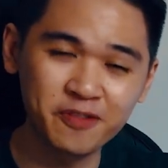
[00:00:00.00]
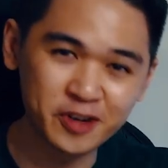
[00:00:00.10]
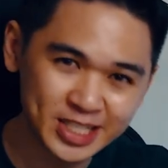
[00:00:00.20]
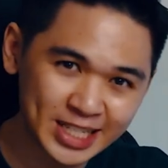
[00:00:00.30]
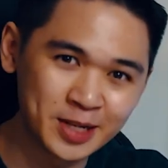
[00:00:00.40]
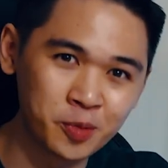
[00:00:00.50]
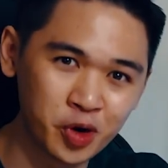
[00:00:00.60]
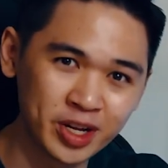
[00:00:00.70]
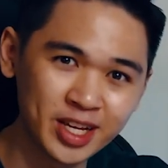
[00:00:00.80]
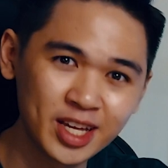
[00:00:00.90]
first thing in the
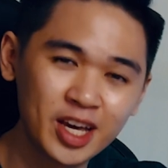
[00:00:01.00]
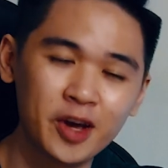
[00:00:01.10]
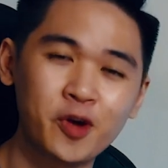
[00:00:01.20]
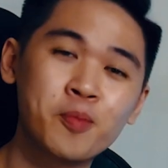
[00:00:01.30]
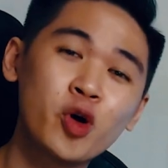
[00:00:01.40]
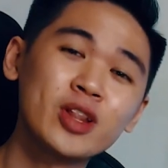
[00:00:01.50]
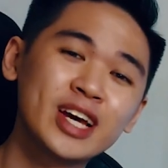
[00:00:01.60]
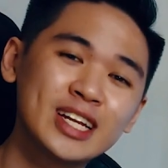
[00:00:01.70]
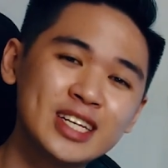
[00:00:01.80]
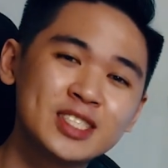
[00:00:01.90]
morning, you're more
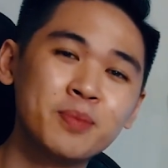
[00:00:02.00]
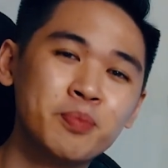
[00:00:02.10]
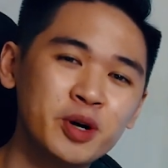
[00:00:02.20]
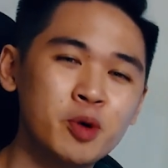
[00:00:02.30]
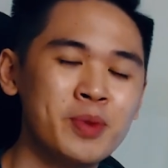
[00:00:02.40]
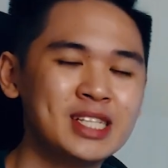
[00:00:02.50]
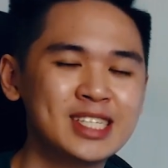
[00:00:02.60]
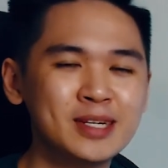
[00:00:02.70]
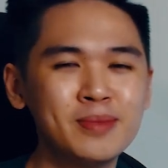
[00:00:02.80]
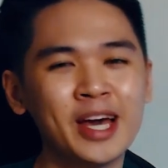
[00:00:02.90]
likely to build
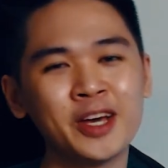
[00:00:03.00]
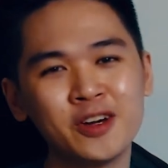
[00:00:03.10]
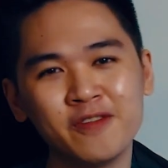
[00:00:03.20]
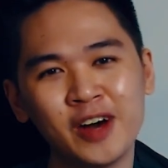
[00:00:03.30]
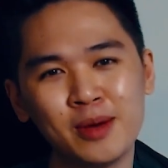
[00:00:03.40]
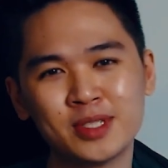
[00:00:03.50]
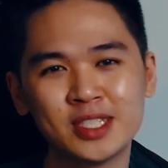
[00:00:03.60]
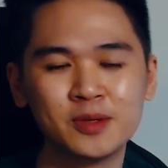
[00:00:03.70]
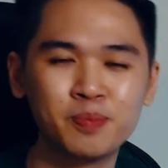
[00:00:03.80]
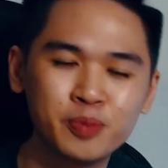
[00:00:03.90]
momentum and good vibes
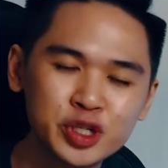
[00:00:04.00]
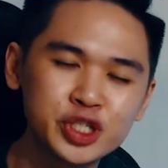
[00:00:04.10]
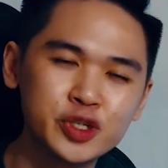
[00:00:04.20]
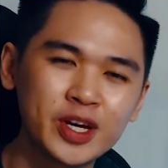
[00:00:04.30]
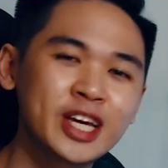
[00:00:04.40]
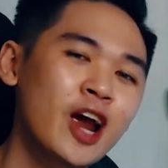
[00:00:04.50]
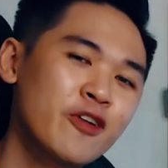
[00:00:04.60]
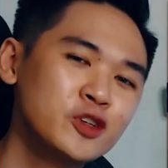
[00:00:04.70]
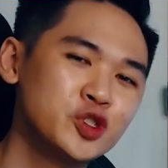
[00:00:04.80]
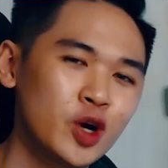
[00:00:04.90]
to push you and carry
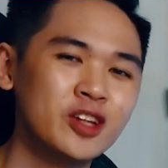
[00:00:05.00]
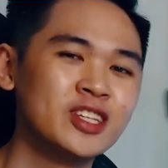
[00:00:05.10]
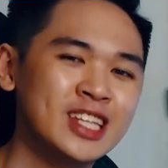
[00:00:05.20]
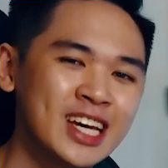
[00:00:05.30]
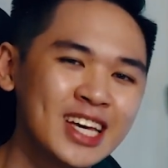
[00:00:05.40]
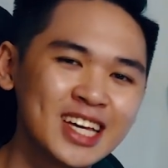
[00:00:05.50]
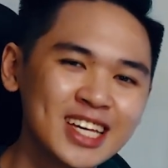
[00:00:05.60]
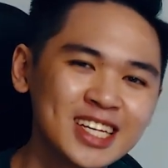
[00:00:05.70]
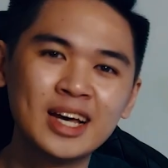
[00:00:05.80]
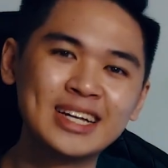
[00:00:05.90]
you throughout the day.
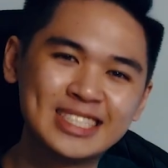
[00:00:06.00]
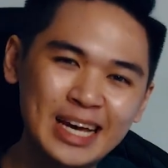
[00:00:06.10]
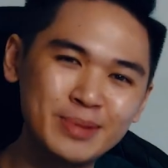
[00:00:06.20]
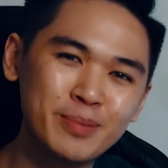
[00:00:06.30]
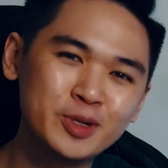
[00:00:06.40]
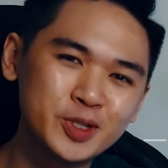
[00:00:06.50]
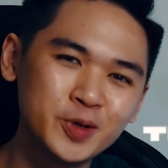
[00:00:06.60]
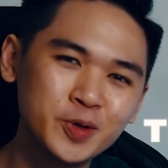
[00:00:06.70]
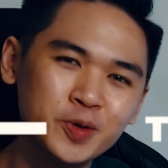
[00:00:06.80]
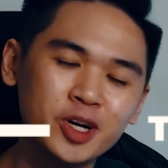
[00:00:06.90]
Tip number
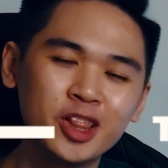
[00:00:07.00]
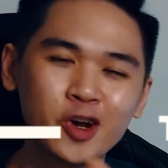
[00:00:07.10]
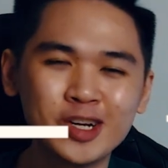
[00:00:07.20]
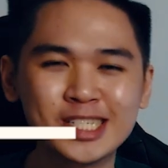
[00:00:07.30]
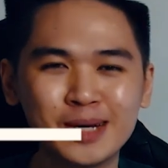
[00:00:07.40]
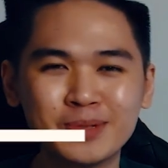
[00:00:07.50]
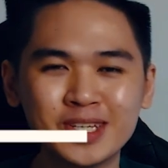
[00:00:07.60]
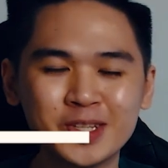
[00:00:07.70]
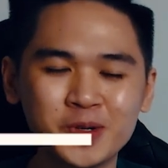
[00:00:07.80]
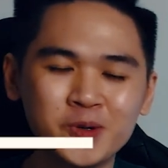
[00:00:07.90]
2, learn something
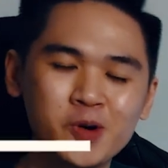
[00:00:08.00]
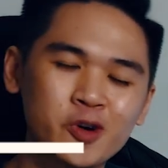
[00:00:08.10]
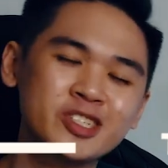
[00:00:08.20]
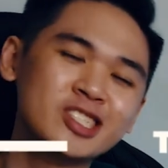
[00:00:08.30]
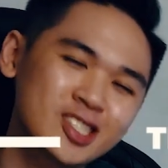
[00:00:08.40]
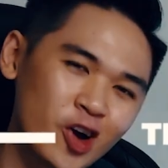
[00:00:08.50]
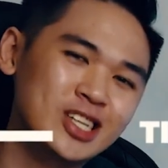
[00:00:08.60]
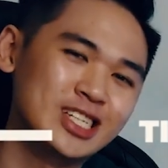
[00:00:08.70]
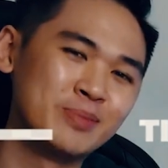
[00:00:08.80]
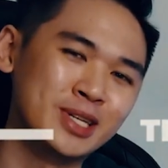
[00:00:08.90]
new or start
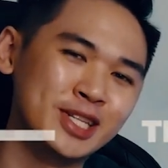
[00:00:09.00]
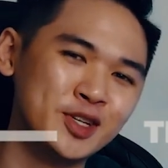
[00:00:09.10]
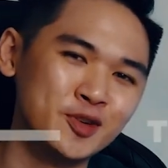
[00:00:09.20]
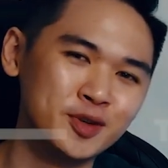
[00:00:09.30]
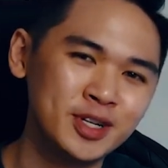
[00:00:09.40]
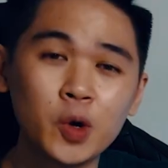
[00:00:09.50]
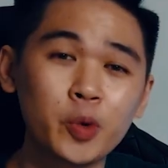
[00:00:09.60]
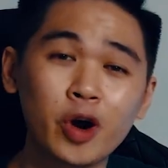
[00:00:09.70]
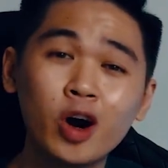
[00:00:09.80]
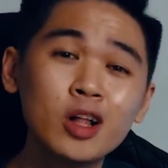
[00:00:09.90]
something new.
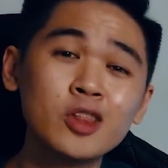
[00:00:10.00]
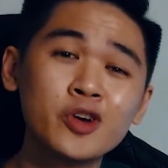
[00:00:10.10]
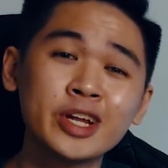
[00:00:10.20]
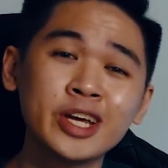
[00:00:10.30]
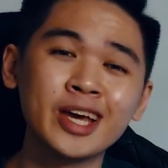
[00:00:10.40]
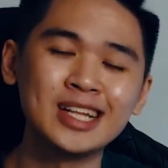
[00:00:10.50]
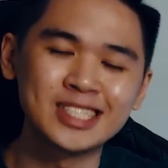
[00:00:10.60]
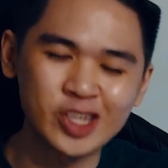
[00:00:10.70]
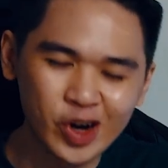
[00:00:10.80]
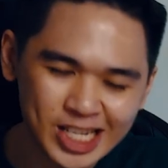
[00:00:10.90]
We're all learning and
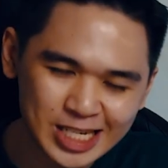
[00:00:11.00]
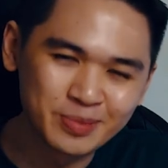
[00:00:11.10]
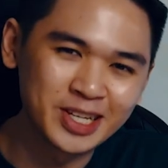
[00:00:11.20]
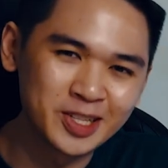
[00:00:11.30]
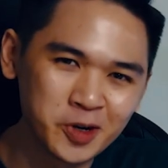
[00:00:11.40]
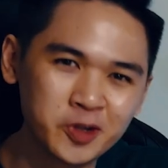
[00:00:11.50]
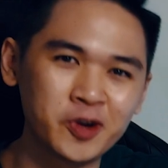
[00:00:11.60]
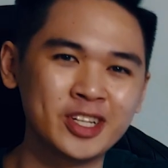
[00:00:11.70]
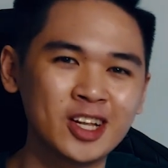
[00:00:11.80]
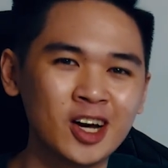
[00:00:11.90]
starting something new
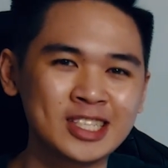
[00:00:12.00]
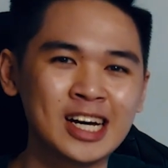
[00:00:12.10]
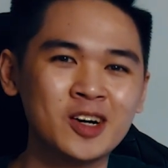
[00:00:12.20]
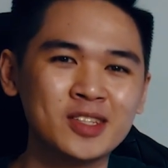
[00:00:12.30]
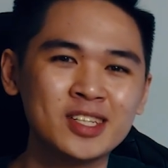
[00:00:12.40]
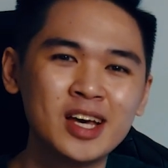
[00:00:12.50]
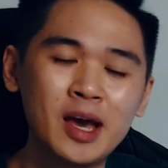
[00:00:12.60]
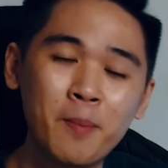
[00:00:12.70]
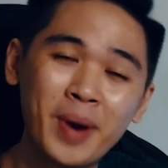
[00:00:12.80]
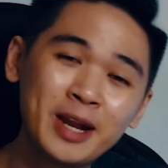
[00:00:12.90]
during the lockdown.
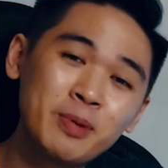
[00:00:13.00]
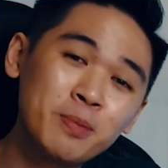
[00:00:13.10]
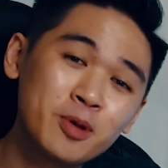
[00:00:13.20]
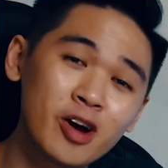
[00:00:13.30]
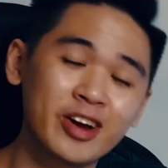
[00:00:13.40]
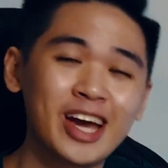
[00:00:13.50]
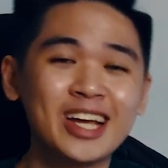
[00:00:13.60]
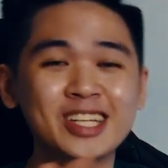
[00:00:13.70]
Many people are getting